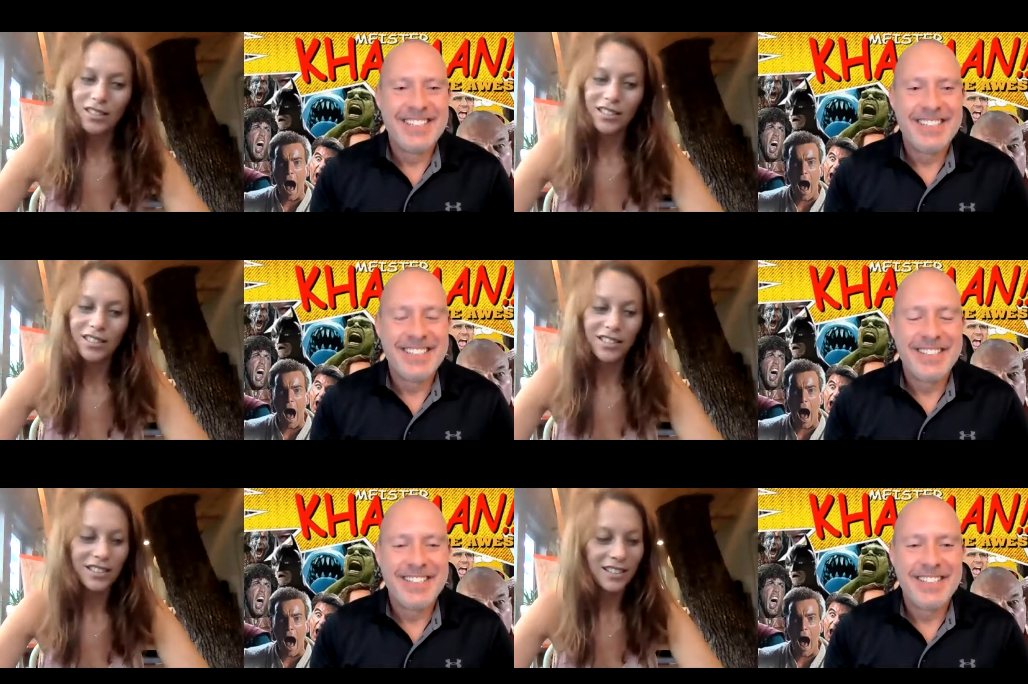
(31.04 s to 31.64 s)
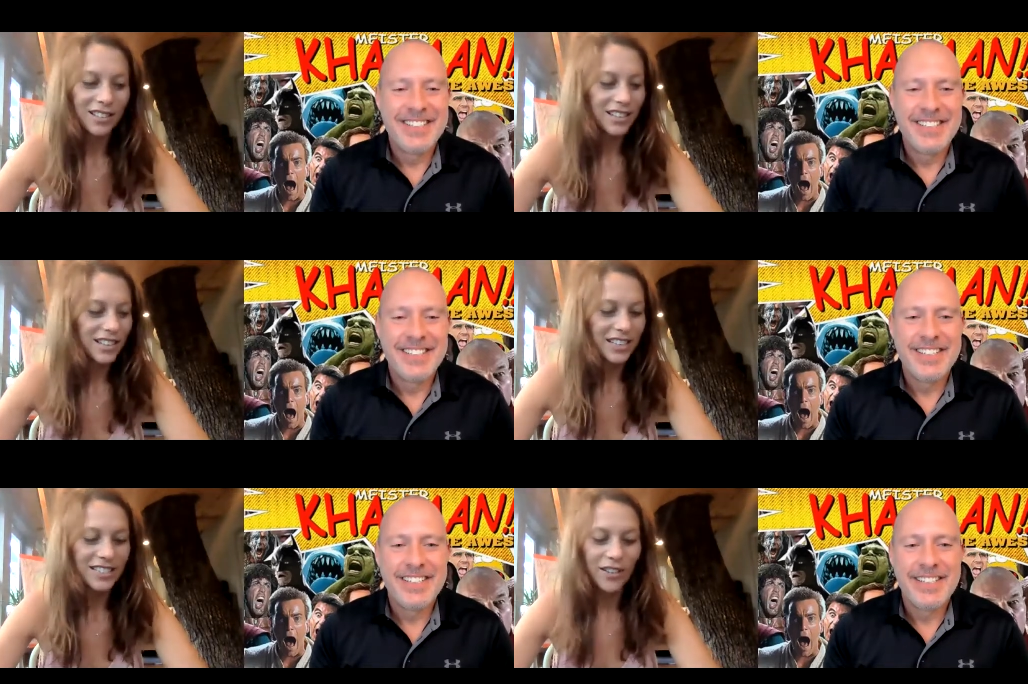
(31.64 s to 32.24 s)
Speaker 1: It, it,
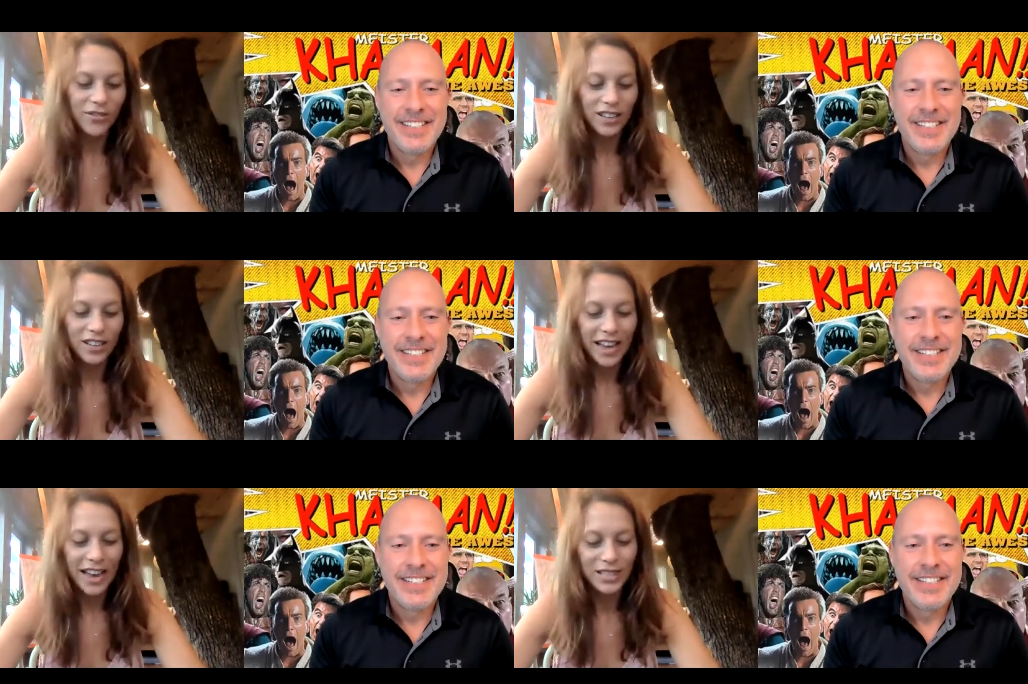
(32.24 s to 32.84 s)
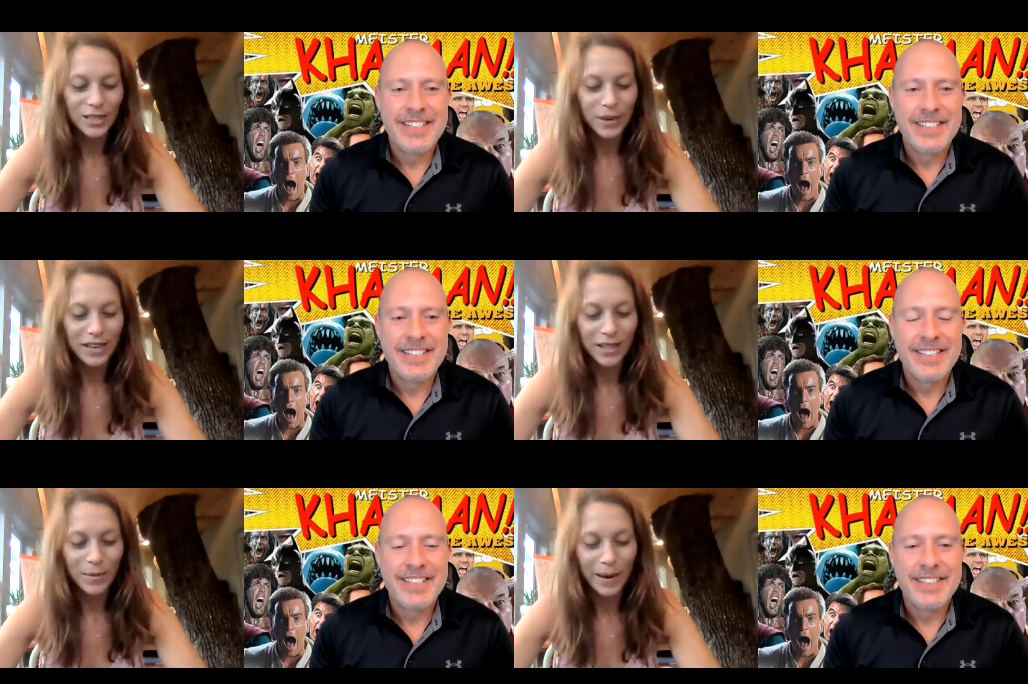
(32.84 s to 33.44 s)
it definitely has been
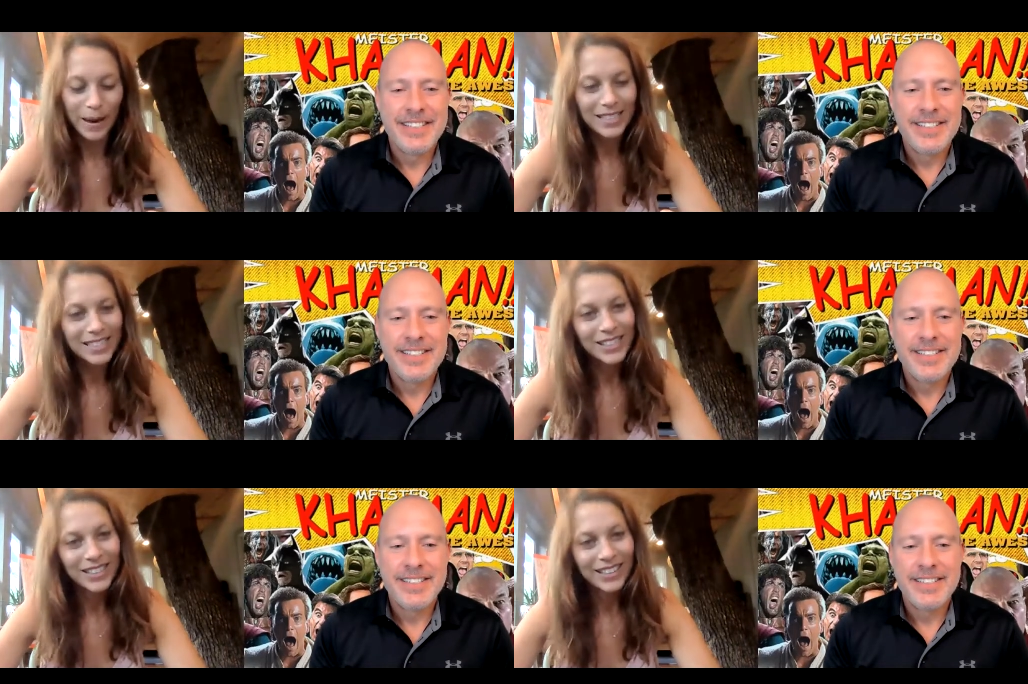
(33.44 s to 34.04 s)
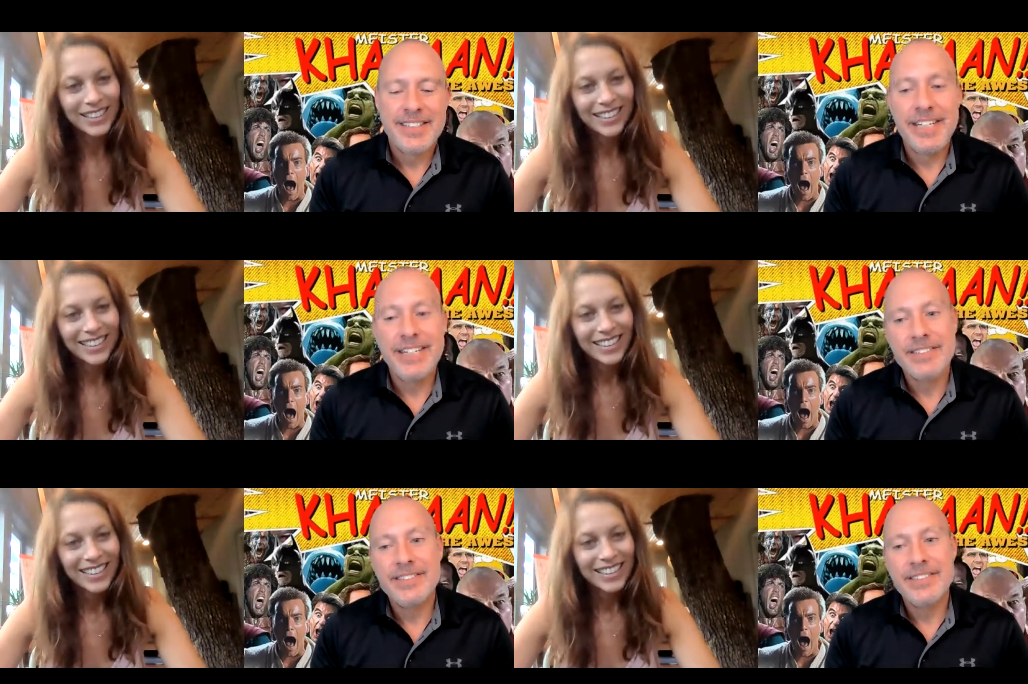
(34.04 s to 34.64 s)
in the past.
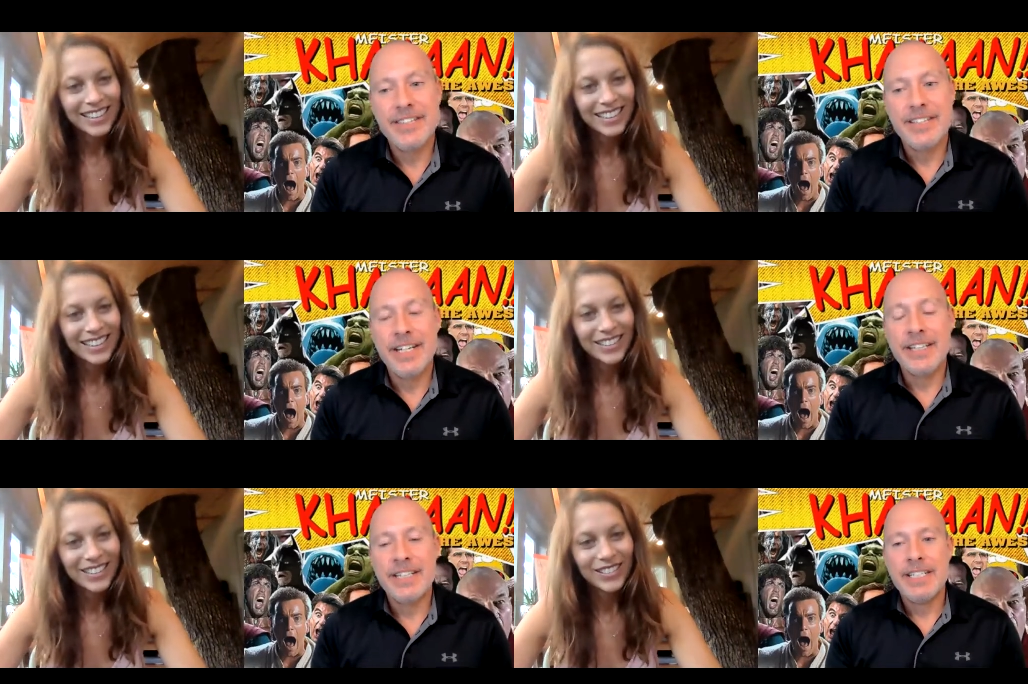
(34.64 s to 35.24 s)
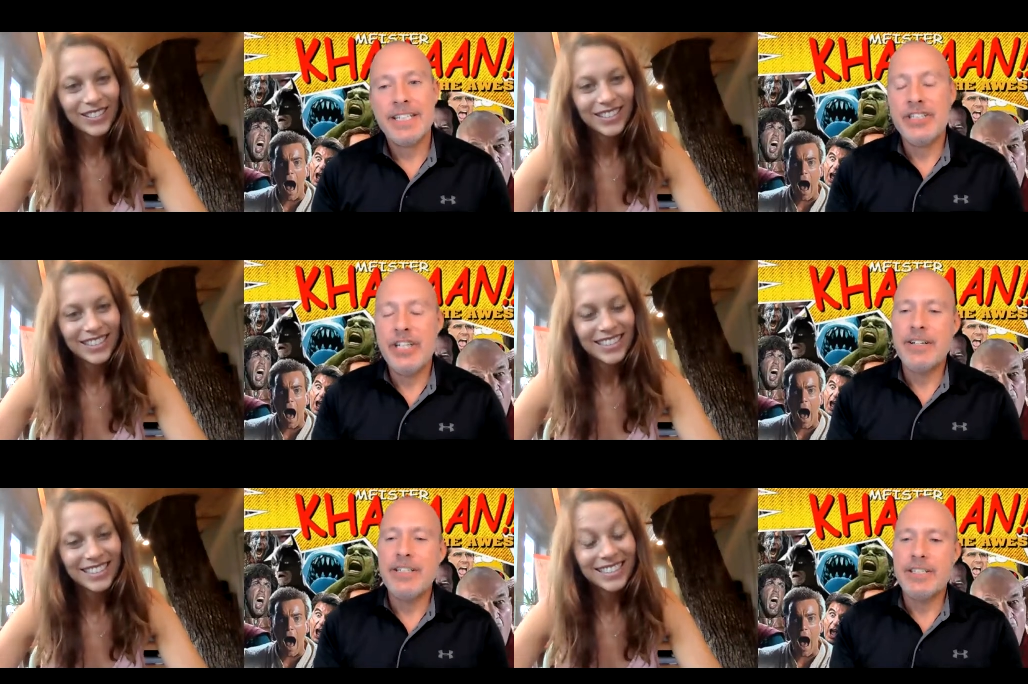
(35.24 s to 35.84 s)
Speaker 2: Yeah, yeah.
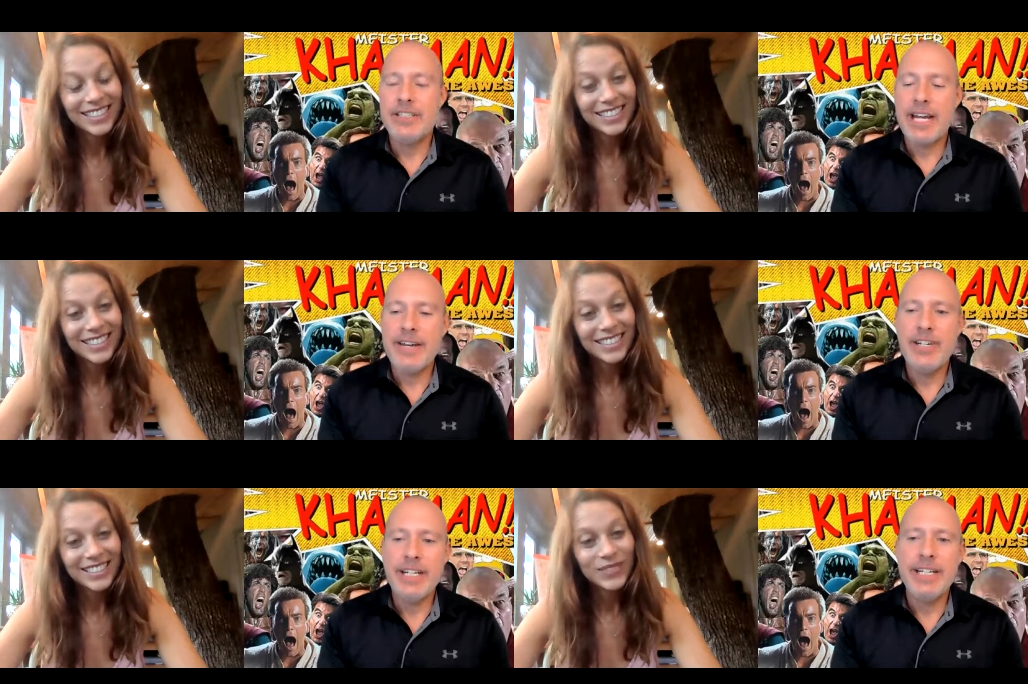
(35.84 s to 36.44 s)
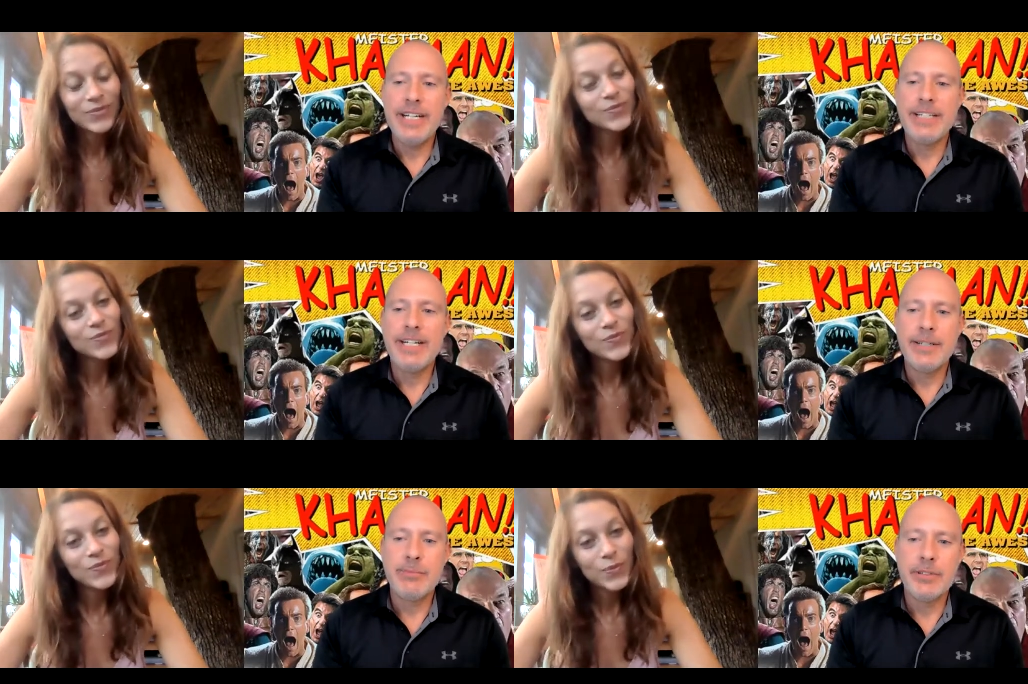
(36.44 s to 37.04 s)
Did you did you have any
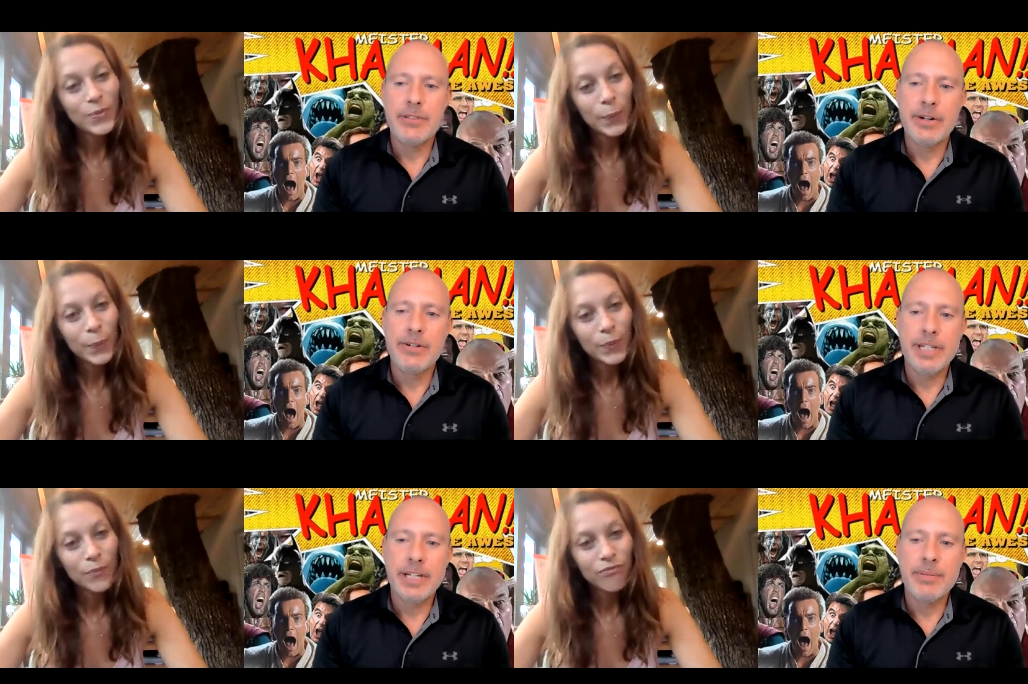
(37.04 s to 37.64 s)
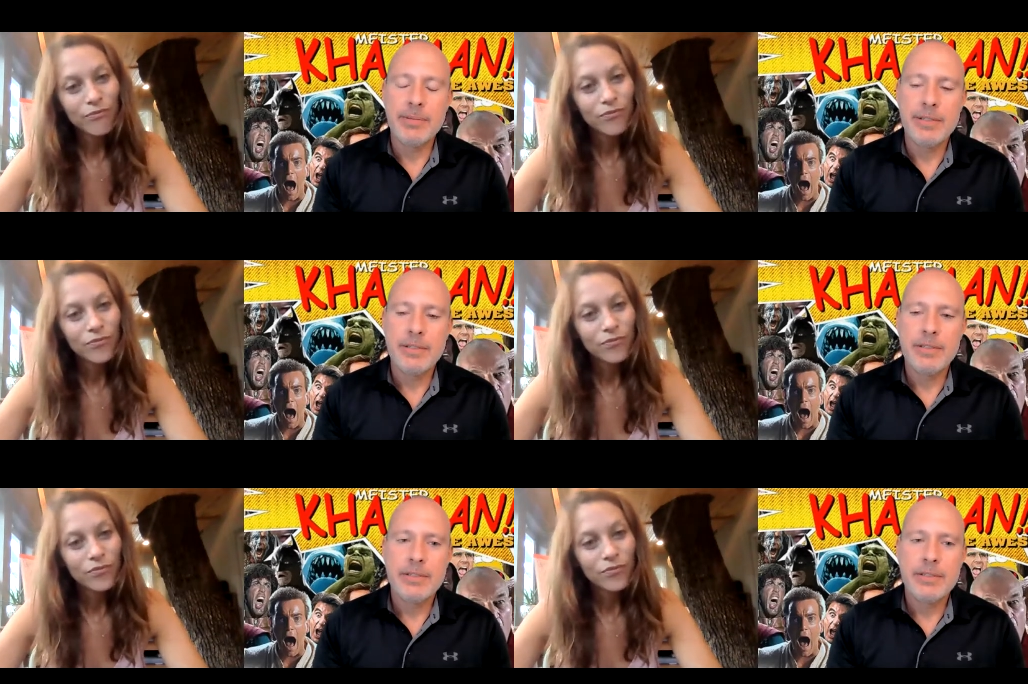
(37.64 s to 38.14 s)
nicknames growing up?